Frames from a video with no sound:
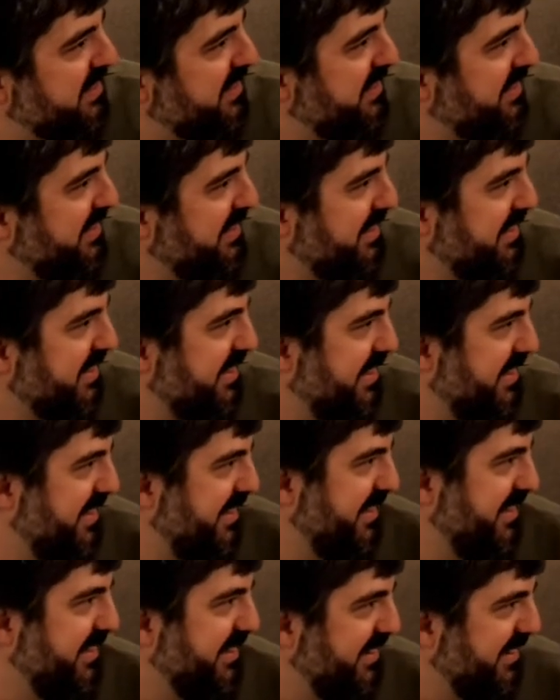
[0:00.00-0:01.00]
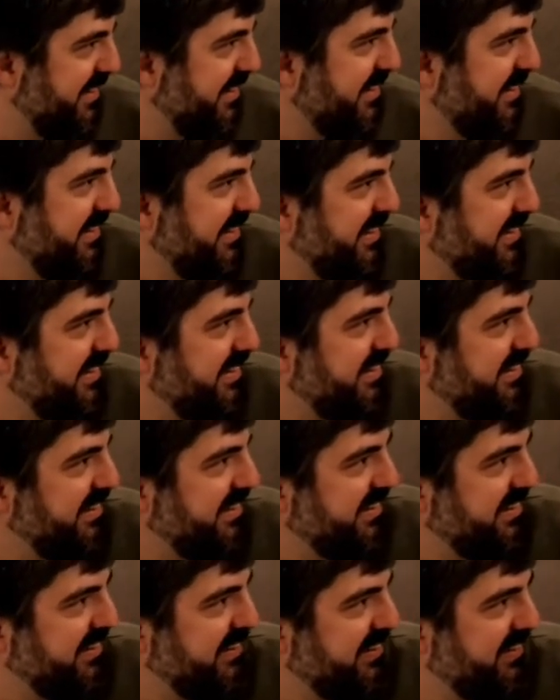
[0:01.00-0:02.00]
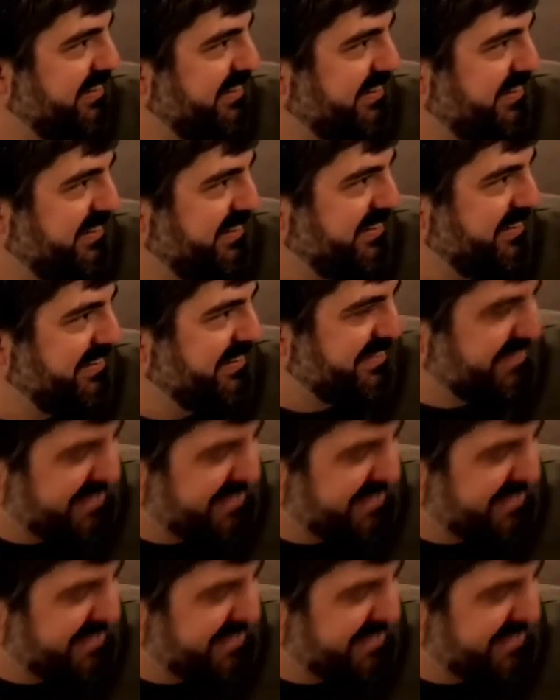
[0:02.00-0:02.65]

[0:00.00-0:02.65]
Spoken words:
No words are spoken by the person on screen.